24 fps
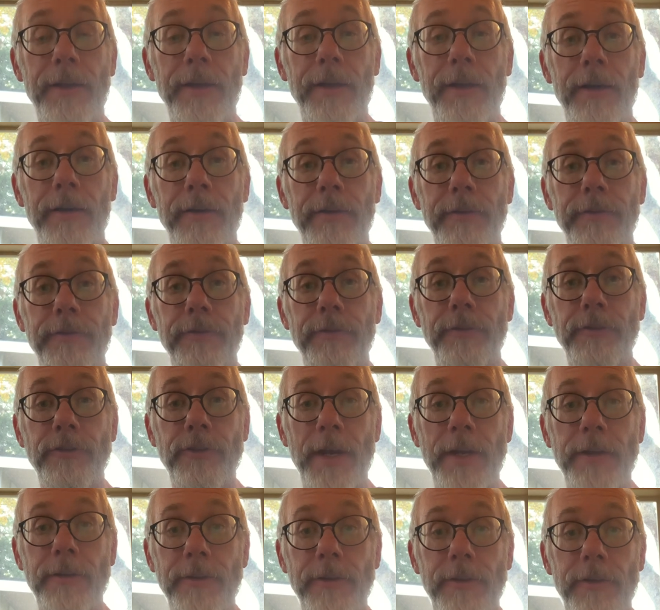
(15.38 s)
of
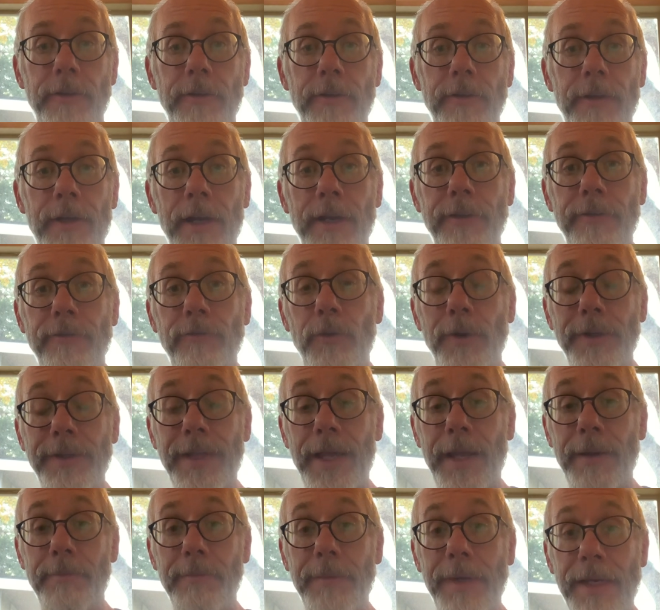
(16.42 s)
gender, kind of what
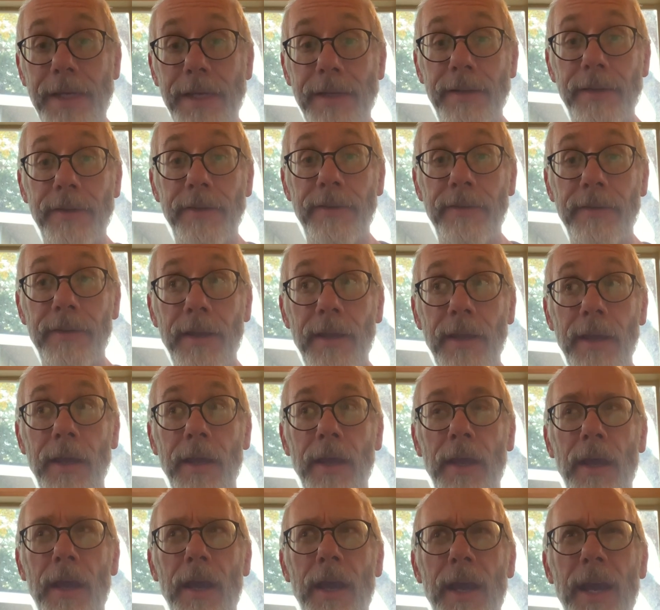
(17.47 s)
that means,
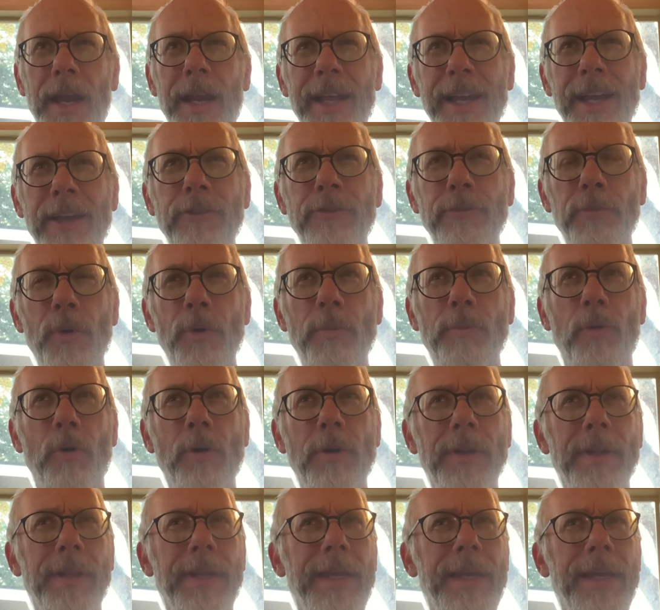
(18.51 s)
and I guess more
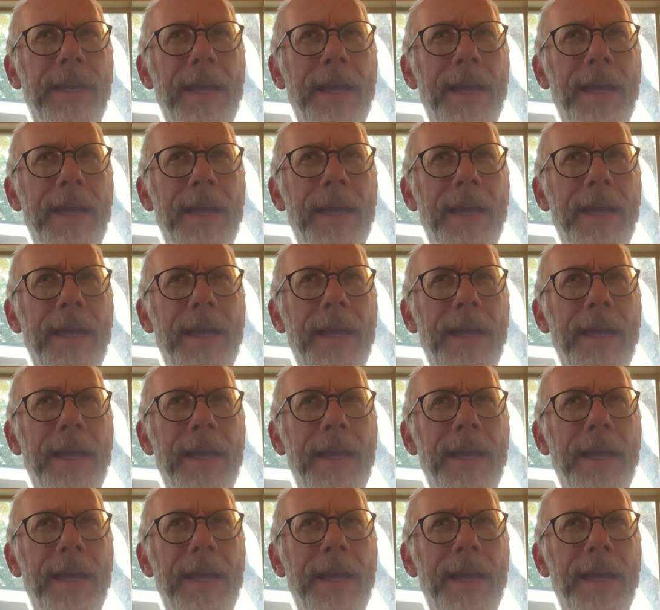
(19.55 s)
importantly,